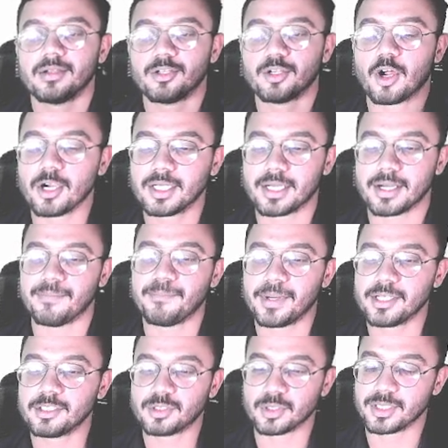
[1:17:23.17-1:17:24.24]
not
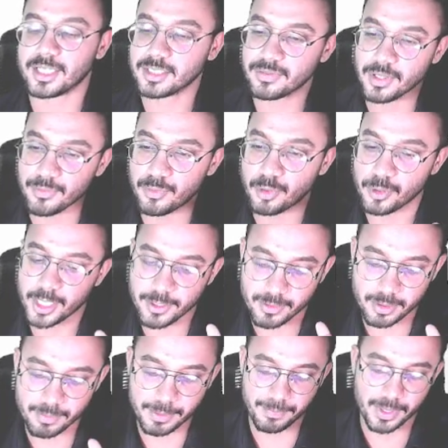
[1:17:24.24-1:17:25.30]
compressed. So that's why fluid
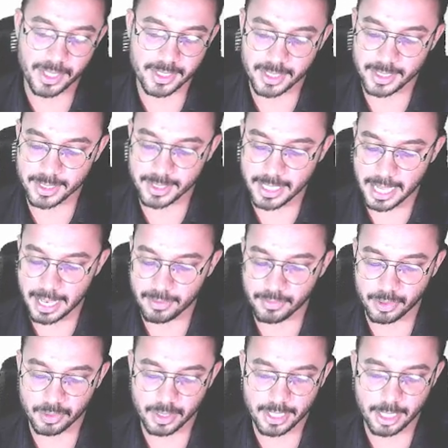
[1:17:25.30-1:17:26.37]
will be present in the
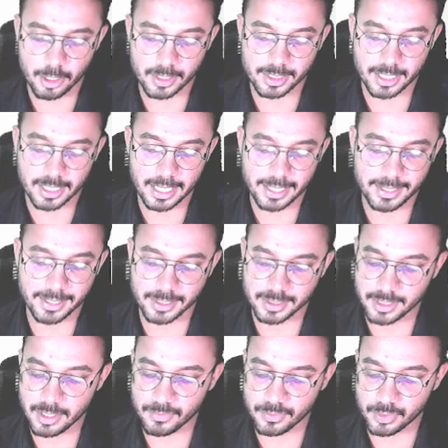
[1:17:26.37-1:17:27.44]
alveoli or in the lung itself.